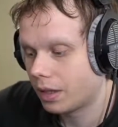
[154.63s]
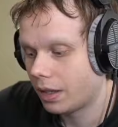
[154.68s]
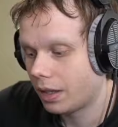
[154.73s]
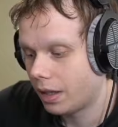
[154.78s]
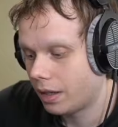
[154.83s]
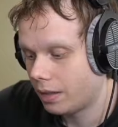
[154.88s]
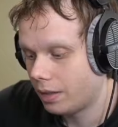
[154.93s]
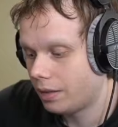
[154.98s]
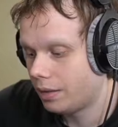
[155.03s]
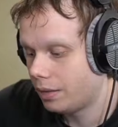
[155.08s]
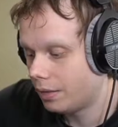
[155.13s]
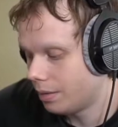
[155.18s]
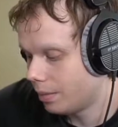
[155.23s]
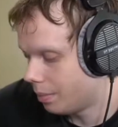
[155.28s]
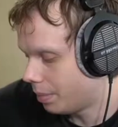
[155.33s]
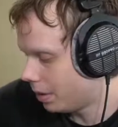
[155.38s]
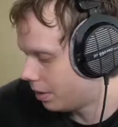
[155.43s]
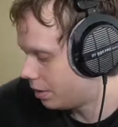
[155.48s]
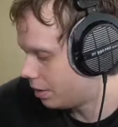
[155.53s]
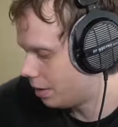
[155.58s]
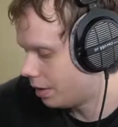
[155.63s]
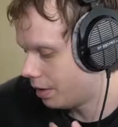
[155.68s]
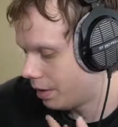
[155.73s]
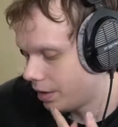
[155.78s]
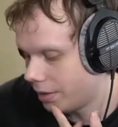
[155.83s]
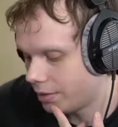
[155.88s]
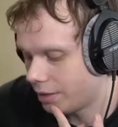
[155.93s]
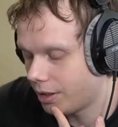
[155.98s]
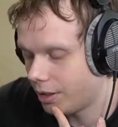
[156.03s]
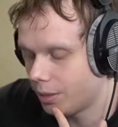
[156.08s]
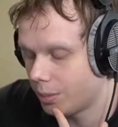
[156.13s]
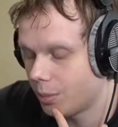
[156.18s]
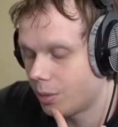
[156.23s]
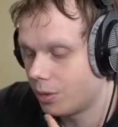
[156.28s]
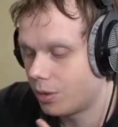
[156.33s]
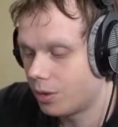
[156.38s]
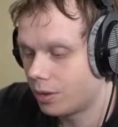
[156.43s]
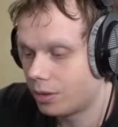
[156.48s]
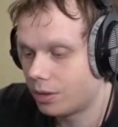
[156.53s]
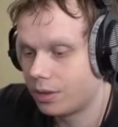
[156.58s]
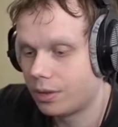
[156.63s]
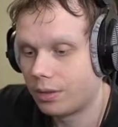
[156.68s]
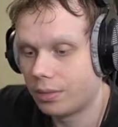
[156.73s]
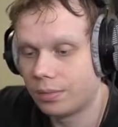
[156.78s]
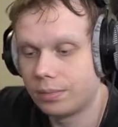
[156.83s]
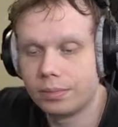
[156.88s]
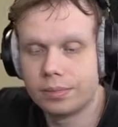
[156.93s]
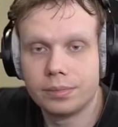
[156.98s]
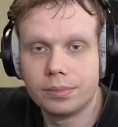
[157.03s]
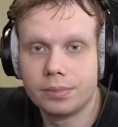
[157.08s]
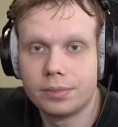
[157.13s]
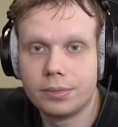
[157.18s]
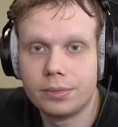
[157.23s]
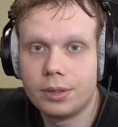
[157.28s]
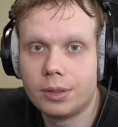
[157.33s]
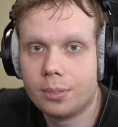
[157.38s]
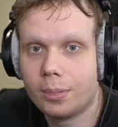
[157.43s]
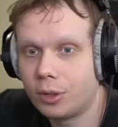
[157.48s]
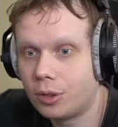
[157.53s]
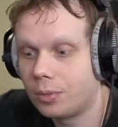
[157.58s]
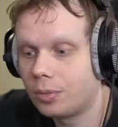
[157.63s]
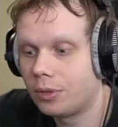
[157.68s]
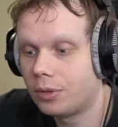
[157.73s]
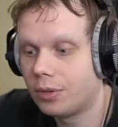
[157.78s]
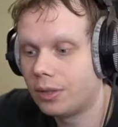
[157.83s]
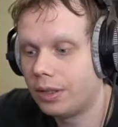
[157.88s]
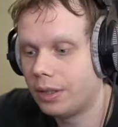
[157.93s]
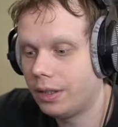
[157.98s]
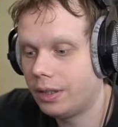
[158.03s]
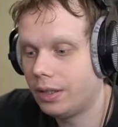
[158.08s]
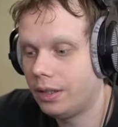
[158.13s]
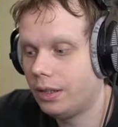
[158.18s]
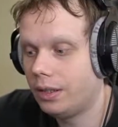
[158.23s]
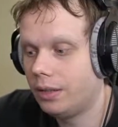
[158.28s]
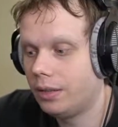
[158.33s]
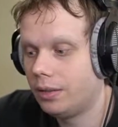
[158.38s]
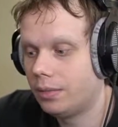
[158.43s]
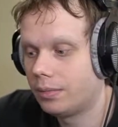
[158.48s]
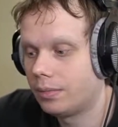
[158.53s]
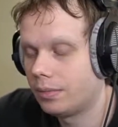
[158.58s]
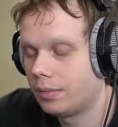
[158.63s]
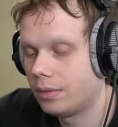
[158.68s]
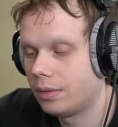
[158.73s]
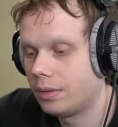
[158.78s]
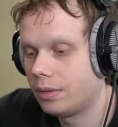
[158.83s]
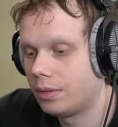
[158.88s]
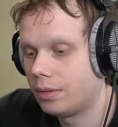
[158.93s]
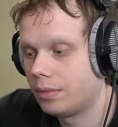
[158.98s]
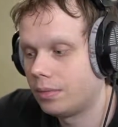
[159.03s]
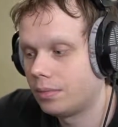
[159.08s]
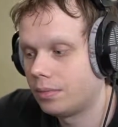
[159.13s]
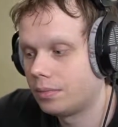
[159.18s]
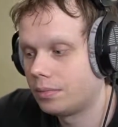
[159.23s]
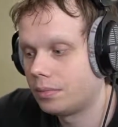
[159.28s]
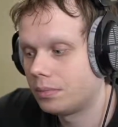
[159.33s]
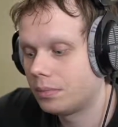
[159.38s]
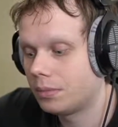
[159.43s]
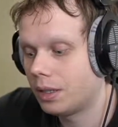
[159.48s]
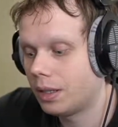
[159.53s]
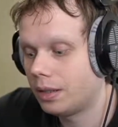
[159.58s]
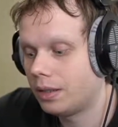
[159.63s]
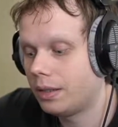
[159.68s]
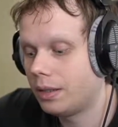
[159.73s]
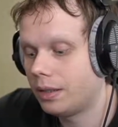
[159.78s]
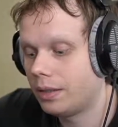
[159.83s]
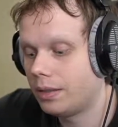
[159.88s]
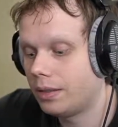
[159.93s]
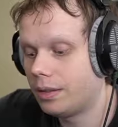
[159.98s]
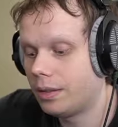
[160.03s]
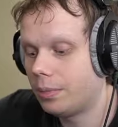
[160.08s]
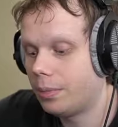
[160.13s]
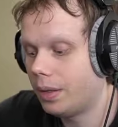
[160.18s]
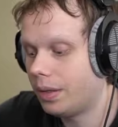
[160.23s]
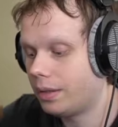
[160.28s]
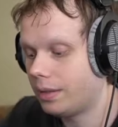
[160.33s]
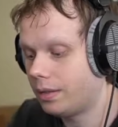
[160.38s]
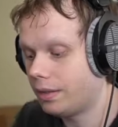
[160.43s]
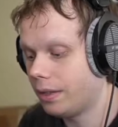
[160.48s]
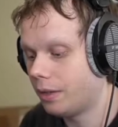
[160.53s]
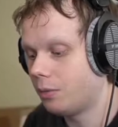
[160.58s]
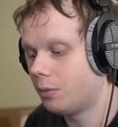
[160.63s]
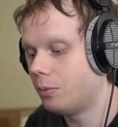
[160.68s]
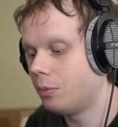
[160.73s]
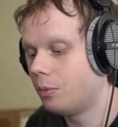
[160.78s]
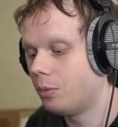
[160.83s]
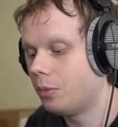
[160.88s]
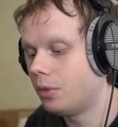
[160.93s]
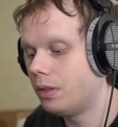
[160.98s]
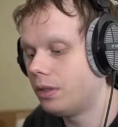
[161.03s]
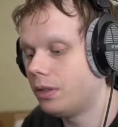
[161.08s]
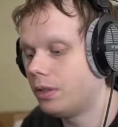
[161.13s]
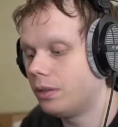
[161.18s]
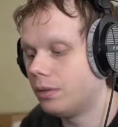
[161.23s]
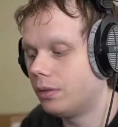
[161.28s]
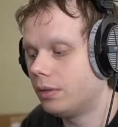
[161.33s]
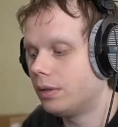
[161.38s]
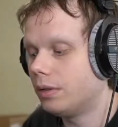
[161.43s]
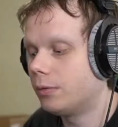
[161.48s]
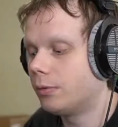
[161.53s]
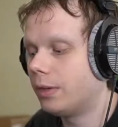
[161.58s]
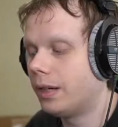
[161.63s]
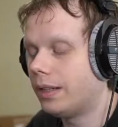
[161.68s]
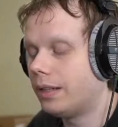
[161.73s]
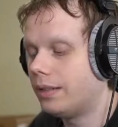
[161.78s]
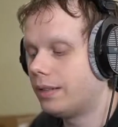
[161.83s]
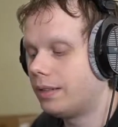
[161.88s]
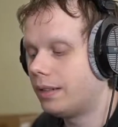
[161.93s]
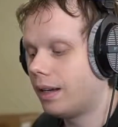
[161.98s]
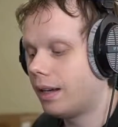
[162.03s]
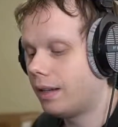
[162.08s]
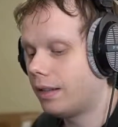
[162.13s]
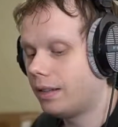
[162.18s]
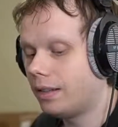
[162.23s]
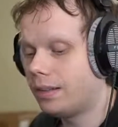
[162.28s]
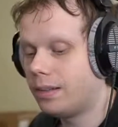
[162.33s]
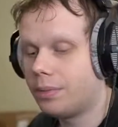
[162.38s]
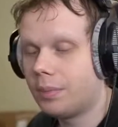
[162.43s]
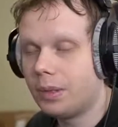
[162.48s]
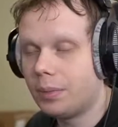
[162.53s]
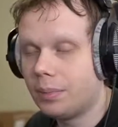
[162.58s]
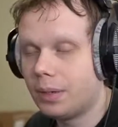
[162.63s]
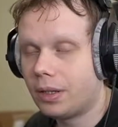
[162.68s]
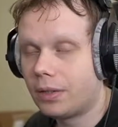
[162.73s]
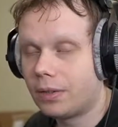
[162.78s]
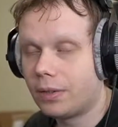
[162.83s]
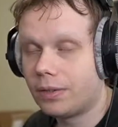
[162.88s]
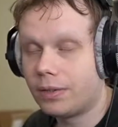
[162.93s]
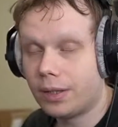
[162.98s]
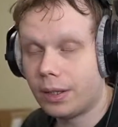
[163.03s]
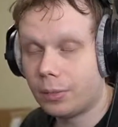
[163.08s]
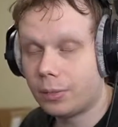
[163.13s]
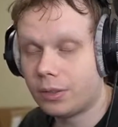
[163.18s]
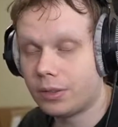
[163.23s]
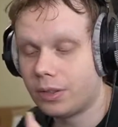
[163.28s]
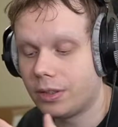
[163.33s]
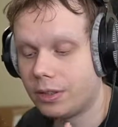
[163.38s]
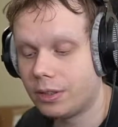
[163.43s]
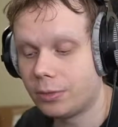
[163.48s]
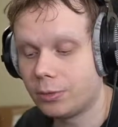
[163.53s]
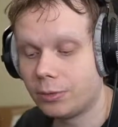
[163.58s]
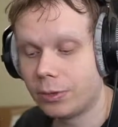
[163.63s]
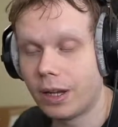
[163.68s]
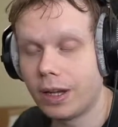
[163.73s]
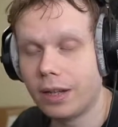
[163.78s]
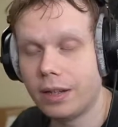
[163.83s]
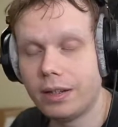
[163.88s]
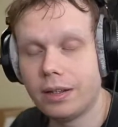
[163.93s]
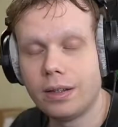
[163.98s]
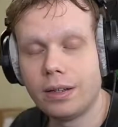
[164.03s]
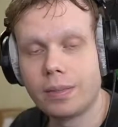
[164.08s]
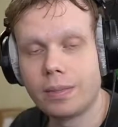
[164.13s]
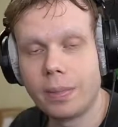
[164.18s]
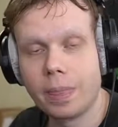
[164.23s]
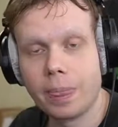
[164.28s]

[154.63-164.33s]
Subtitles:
out of the bunch of these keyboards, the purple clicky, I think, is the best. Now, would the red silence be better if they were just red?